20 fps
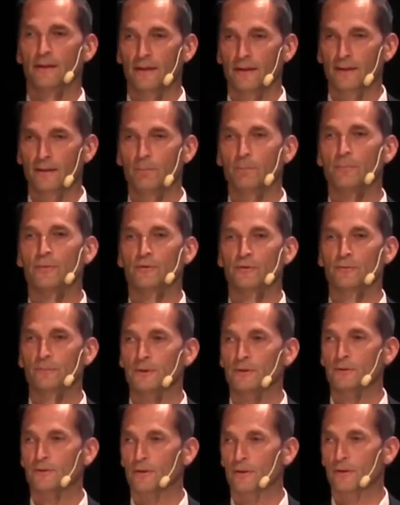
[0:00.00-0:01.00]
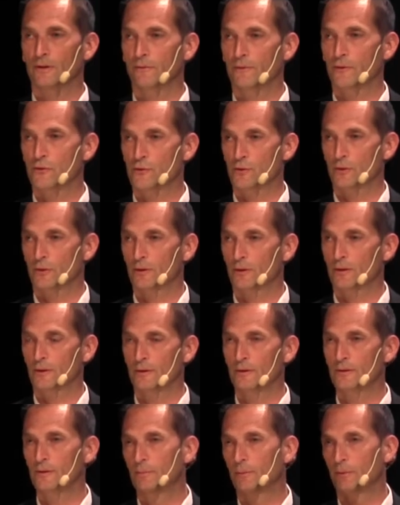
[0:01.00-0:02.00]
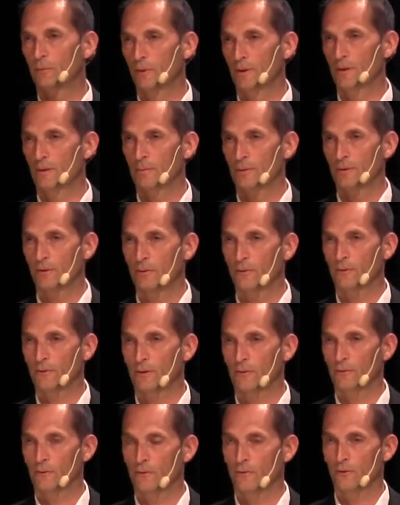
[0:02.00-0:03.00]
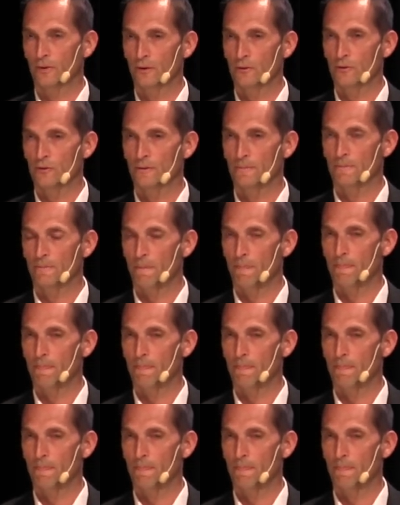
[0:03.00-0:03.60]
improvement of the circular loop with a producer association,